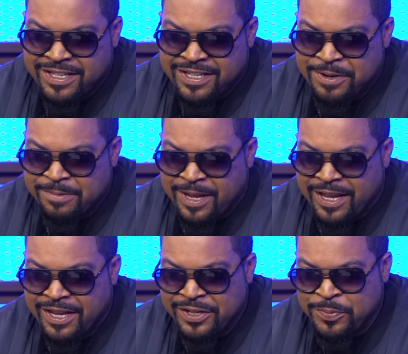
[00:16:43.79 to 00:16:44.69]
seems
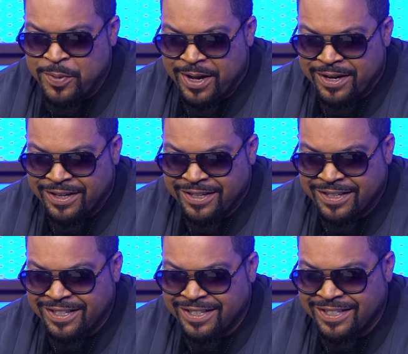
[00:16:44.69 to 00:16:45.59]
like he's better.
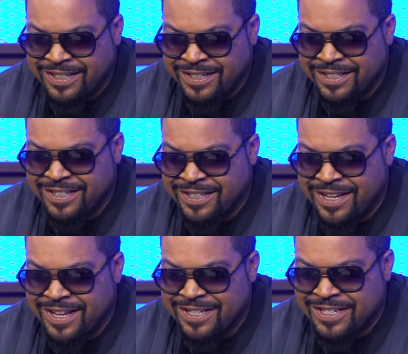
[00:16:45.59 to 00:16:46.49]

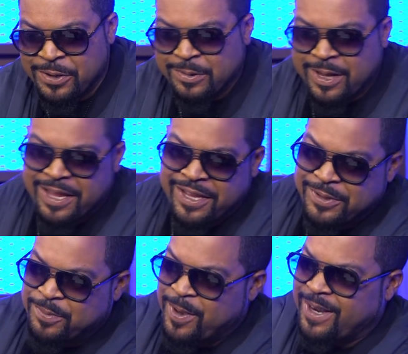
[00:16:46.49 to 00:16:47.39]
Yeah, it seems like
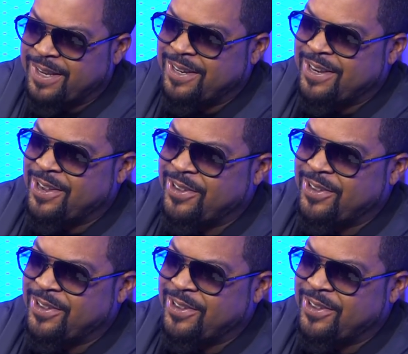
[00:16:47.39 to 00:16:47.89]
he's better. You